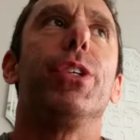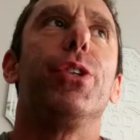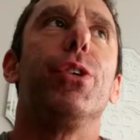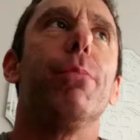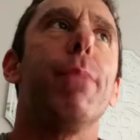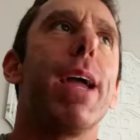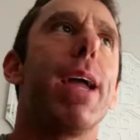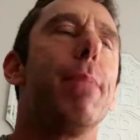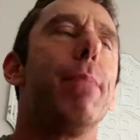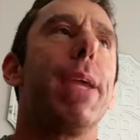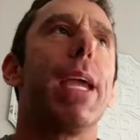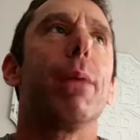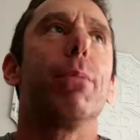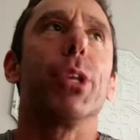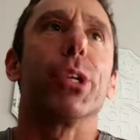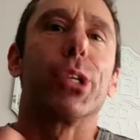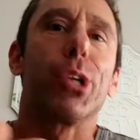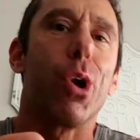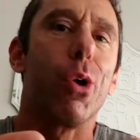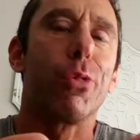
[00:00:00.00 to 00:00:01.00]
you may be
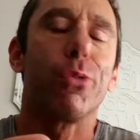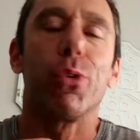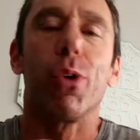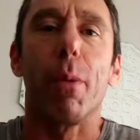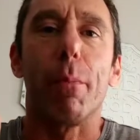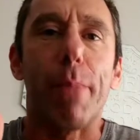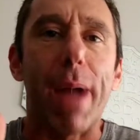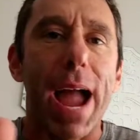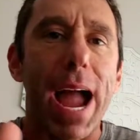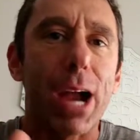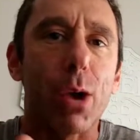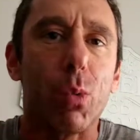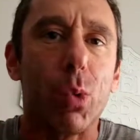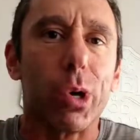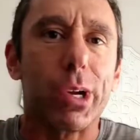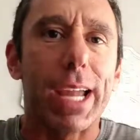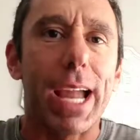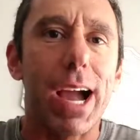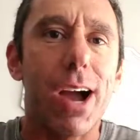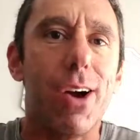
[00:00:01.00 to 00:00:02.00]
able to go through a back
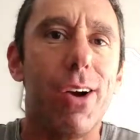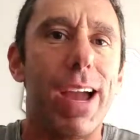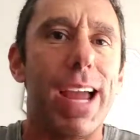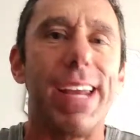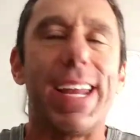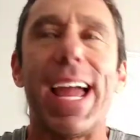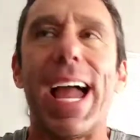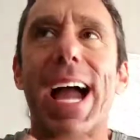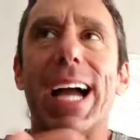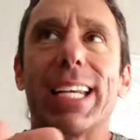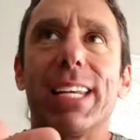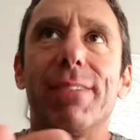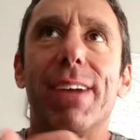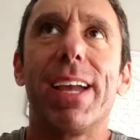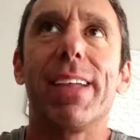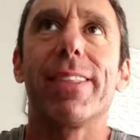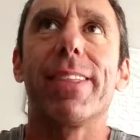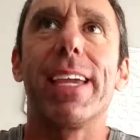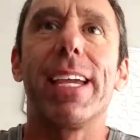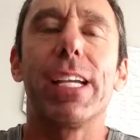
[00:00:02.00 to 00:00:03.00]
workout and
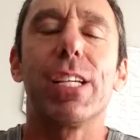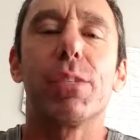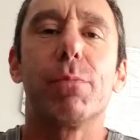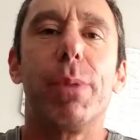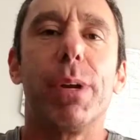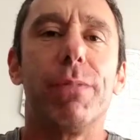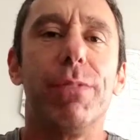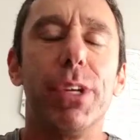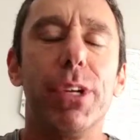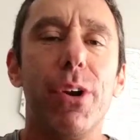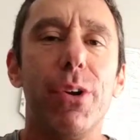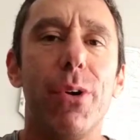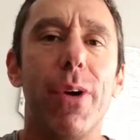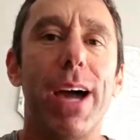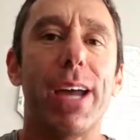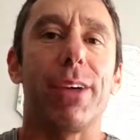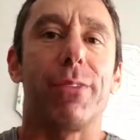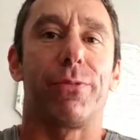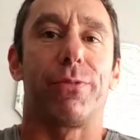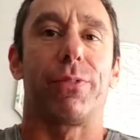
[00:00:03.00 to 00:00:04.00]
activate things, but if you don't
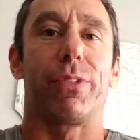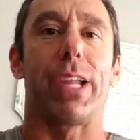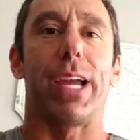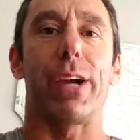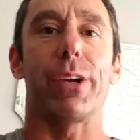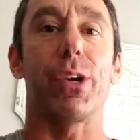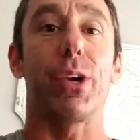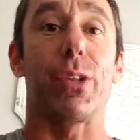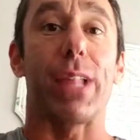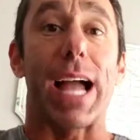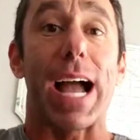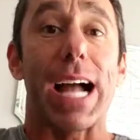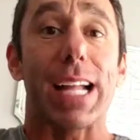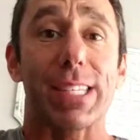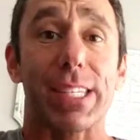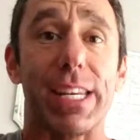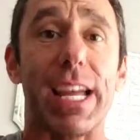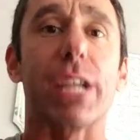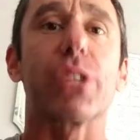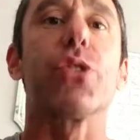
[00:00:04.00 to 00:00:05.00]
know how to flare your
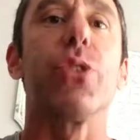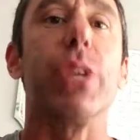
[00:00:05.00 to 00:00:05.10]
lats and